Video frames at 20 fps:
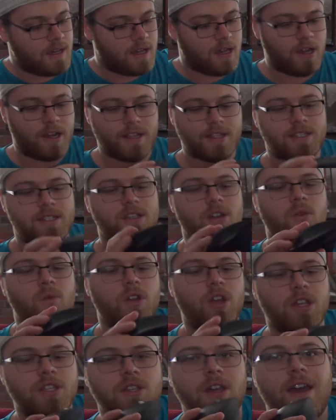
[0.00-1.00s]
All right, so we
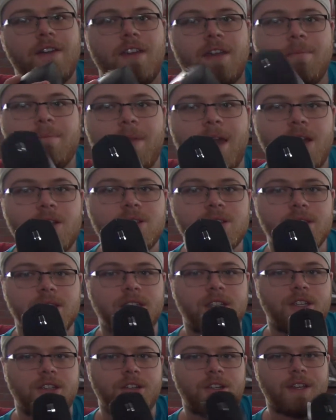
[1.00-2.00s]
also have a mouse in
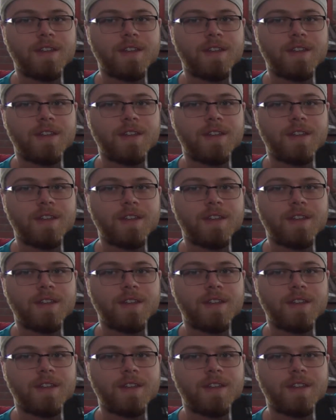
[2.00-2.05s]
here.